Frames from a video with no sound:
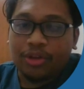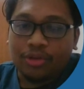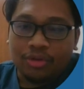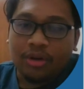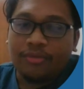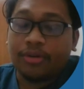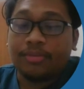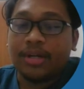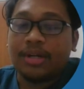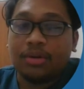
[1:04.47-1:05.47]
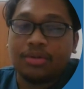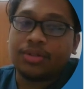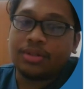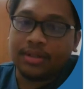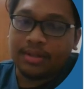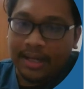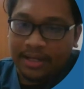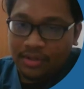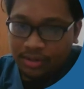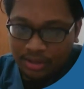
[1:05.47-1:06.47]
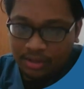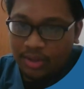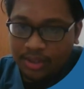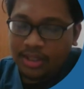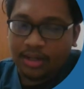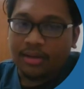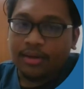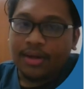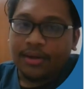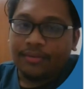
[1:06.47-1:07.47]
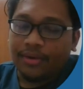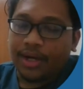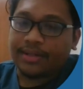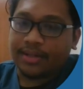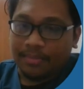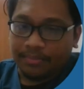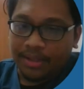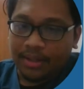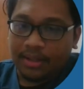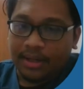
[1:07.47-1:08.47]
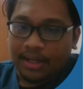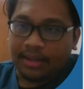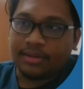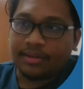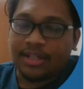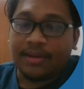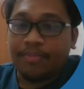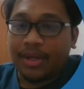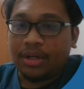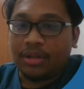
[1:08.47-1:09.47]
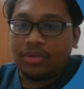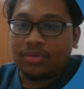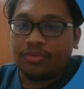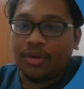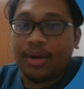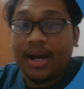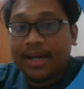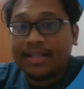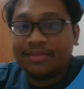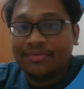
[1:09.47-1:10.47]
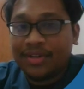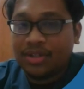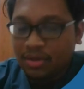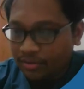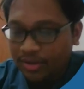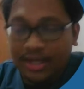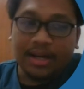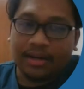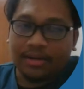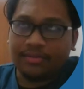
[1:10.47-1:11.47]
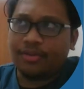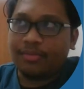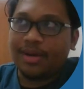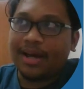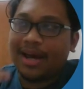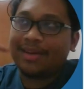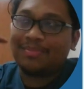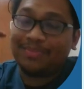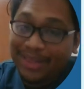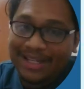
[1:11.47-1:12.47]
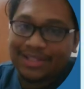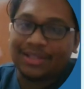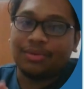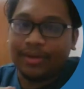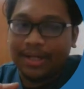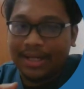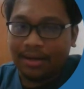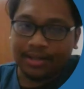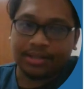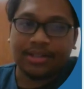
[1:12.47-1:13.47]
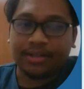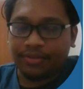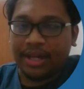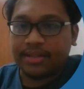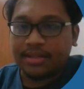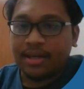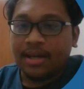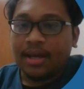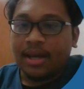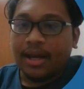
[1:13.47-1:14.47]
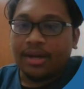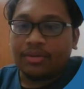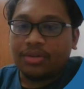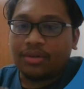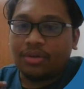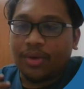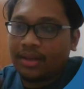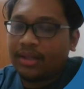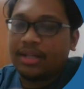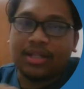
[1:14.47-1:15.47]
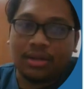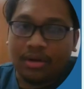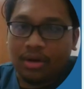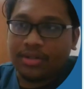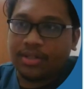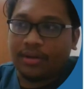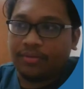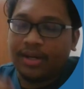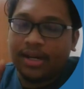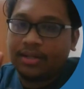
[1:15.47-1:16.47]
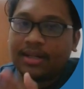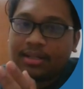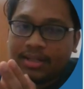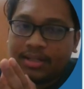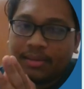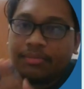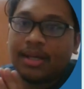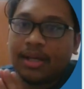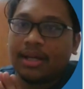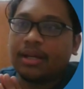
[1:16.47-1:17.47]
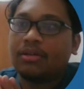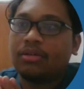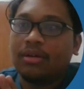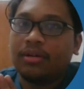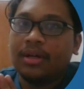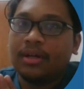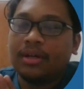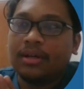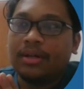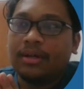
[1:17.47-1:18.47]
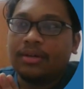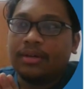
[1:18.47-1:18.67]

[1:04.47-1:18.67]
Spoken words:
may not withdraw from those dangerous situation. For example, like jumping in from a high surface to a really hard, from a high place to a really hard surface, and also when touching a hot stuff, if they are touching something and they do not